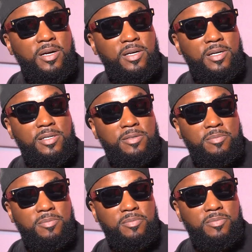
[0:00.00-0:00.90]

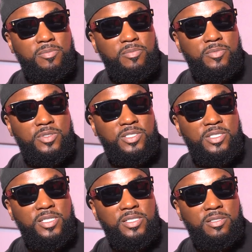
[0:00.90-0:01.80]
um,
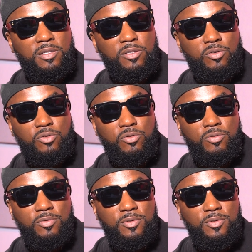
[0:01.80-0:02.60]
she's a little,